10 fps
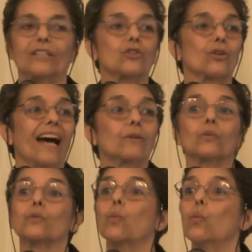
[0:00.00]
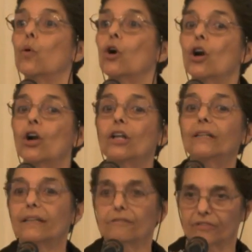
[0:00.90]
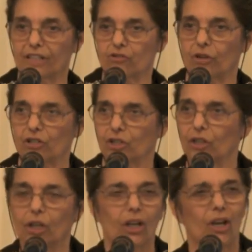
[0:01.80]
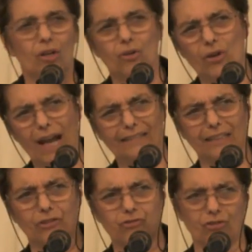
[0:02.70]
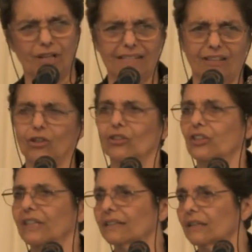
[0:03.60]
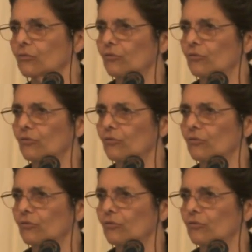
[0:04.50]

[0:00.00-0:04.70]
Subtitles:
what you had was world infrastructure. You had the transcontinental